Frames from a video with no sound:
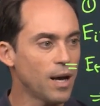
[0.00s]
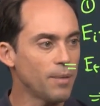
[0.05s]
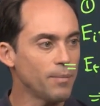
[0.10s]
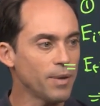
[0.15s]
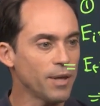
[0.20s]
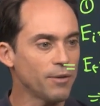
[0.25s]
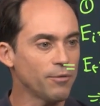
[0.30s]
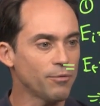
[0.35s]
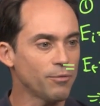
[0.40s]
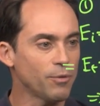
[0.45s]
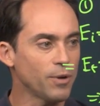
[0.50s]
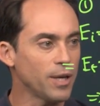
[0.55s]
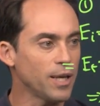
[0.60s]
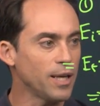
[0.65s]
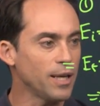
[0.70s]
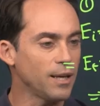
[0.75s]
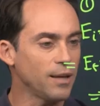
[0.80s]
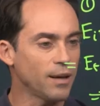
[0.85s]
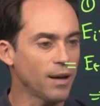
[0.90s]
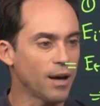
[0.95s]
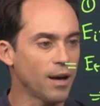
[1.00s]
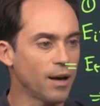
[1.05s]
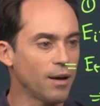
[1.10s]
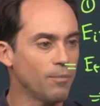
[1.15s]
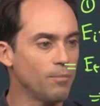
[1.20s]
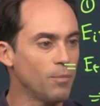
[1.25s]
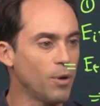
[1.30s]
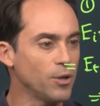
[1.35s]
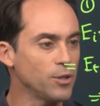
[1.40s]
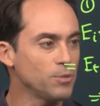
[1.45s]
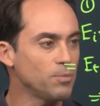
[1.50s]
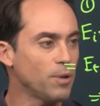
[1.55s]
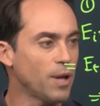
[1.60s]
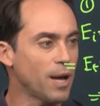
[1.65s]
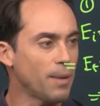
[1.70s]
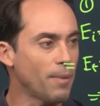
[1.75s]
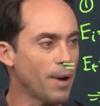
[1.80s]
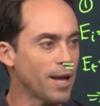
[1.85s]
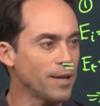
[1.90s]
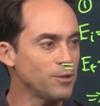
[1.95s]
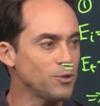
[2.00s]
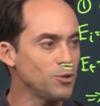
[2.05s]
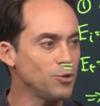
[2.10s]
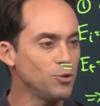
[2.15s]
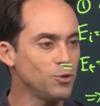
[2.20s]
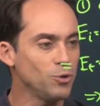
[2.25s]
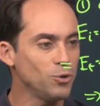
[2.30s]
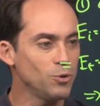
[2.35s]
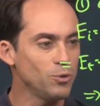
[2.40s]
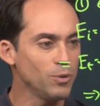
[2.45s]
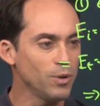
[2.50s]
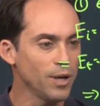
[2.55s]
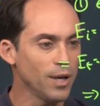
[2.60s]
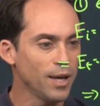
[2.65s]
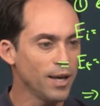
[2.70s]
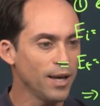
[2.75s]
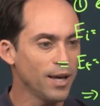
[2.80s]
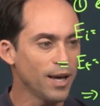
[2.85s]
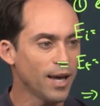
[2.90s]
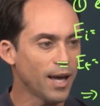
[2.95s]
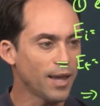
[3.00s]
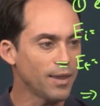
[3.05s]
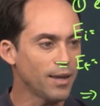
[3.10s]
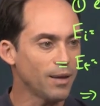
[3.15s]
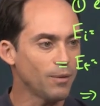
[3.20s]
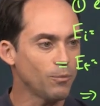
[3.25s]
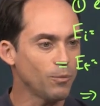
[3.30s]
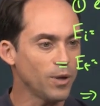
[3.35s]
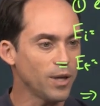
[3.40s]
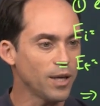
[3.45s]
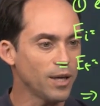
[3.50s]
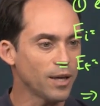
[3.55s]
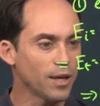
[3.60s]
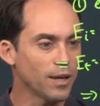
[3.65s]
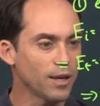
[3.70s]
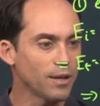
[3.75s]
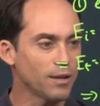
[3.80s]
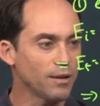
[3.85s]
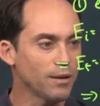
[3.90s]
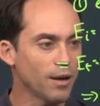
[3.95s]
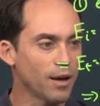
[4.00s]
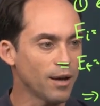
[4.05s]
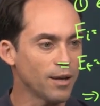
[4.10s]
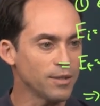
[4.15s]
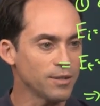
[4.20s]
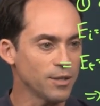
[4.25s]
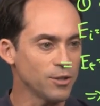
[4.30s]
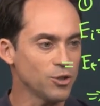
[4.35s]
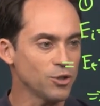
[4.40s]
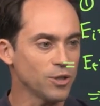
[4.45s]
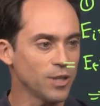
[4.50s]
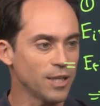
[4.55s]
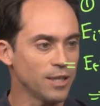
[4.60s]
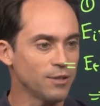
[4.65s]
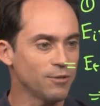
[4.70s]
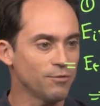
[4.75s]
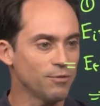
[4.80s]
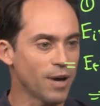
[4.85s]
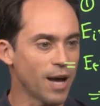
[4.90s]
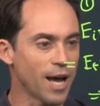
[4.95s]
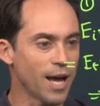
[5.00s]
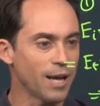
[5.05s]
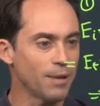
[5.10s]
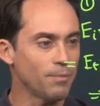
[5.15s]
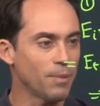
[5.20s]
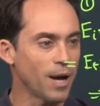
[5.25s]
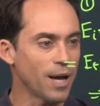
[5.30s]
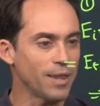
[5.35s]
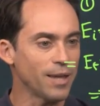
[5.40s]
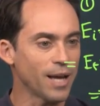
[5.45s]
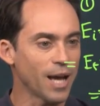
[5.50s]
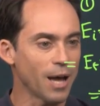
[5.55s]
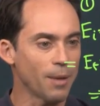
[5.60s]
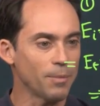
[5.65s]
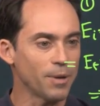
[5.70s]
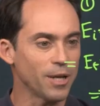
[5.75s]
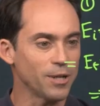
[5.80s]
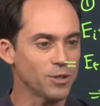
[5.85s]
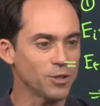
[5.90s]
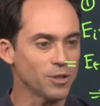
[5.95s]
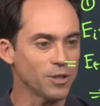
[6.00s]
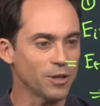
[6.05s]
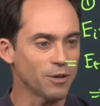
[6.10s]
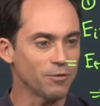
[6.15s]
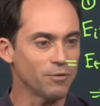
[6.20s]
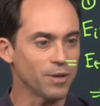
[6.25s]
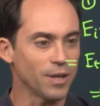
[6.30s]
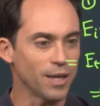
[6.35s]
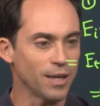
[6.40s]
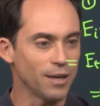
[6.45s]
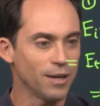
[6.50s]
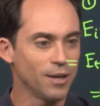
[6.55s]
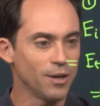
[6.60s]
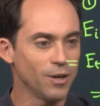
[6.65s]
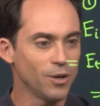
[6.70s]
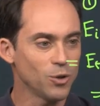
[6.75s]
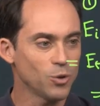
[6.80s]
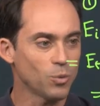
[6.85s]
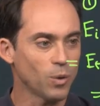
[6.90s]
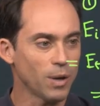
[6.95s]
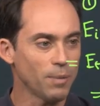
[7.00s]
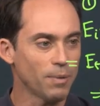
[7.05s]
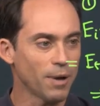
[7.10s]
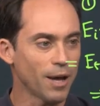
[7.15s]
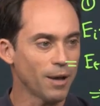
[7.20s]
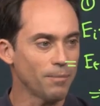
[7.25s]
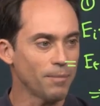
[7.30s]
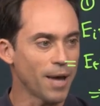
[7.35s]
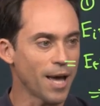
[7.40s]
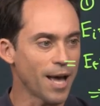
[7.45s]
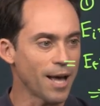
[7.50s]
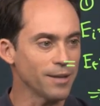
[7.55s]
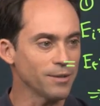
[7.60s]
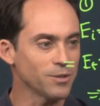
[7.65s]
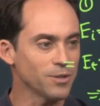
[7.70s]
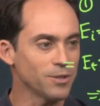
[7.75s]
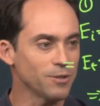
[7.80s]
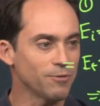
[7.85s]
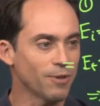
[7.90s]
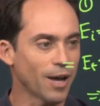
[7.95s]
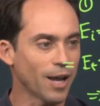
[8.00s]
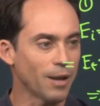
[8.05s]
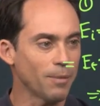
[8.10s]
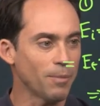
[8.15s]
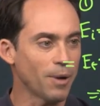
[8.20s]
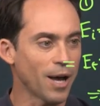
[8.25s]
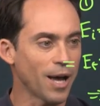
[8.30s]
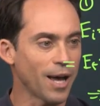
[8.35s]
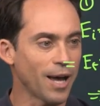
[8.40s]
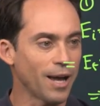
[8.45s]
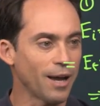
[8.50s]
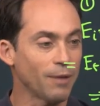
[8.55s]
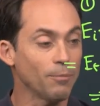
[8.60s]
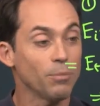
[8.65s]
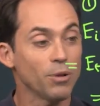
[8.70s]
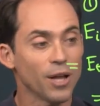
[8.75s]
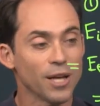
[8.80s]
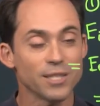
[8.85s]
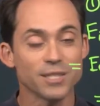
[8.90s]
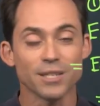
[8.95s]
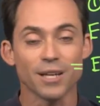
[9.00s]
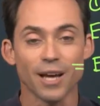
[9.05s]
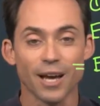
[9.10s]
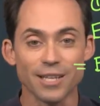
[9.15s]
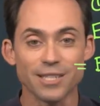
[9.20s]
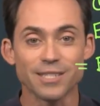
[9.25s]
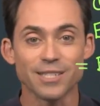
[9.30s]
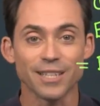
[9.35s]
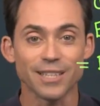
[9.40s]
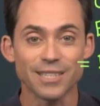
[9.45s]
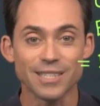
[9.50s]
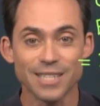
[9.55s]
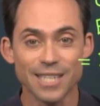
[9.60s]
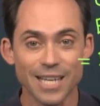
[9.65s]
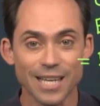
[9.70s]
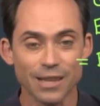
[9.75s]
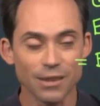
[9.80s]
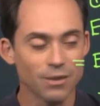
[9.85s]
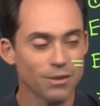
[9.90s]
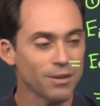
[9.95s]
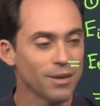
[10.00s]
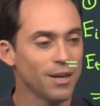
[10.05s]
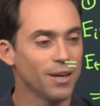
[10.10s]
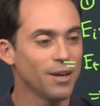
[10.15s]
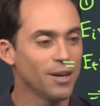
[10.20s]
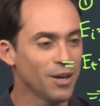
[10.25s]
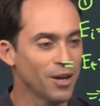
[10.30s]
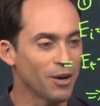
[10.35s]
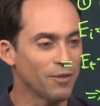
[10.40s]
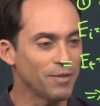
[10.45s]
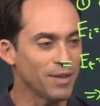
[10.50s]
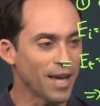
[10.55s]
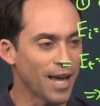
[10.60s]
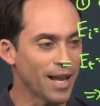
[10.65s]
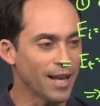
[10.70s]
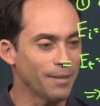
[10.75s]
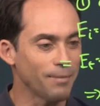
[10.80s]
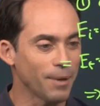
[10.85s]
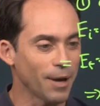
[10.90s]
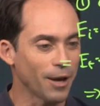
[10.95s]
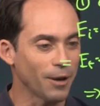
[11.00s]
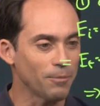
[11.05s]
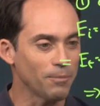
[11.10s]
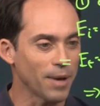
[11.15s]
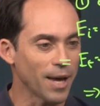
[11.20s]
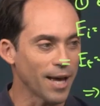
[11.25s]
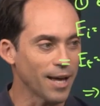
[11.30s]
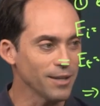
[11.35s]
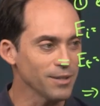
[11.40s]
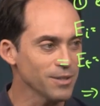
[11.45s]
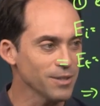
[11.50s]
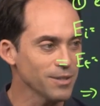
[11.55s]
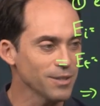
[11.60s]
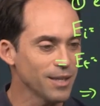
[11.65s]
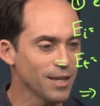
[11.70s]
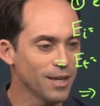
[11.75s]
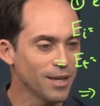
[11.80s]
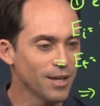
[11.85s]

If we multiply by 2, and then we can essentially divide by the combination of the 20-pound mass divided by plus a 1/16 of the 80-pound mass.